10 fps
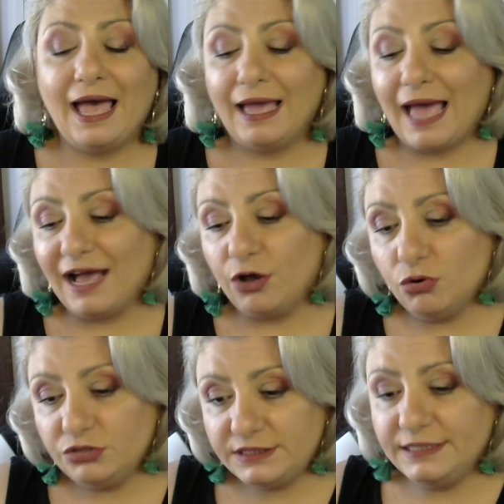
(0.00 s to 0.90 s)

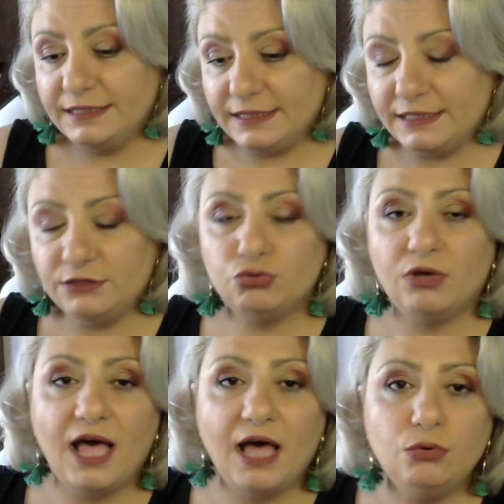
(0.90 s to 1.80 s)
accordingly to
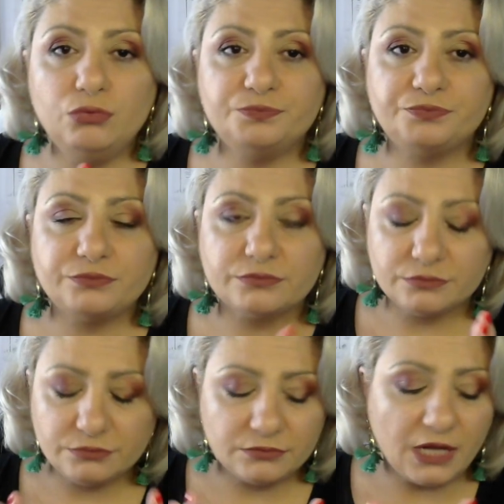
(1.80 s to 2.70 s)
how
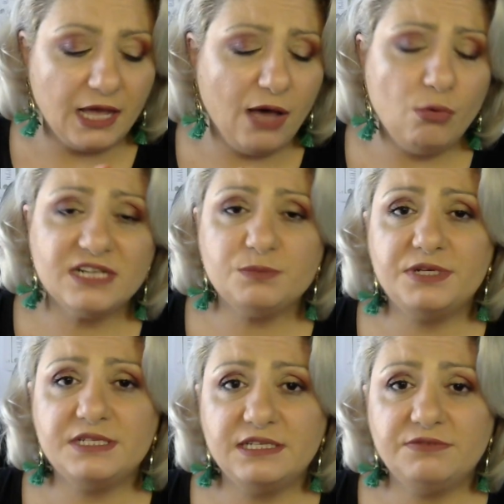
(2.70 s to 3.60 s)
how one
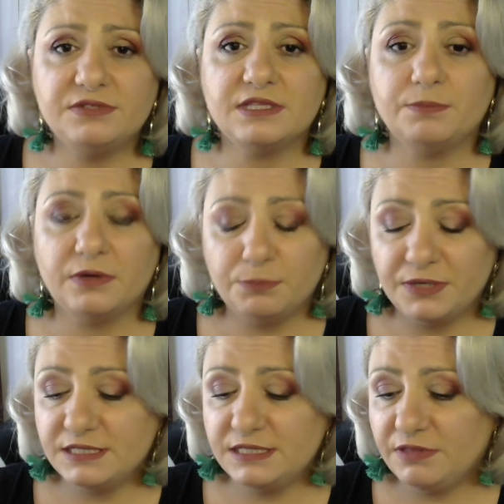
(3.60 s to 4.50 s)
perceives them,
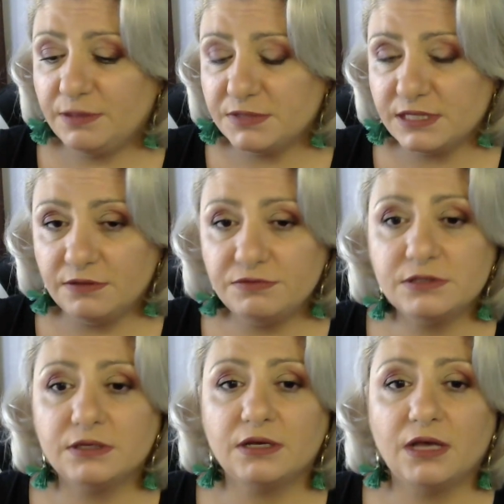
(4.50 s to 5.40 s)
perceive themselves,
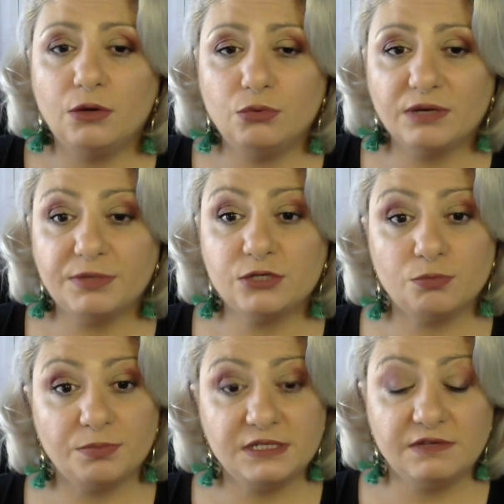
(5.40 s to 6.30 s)
how one person
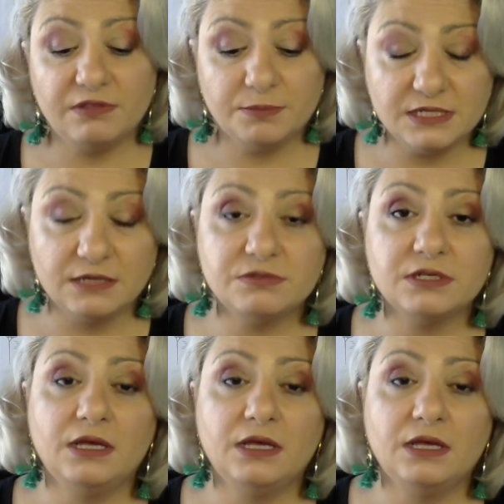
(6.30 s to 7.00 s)
perceives themselves.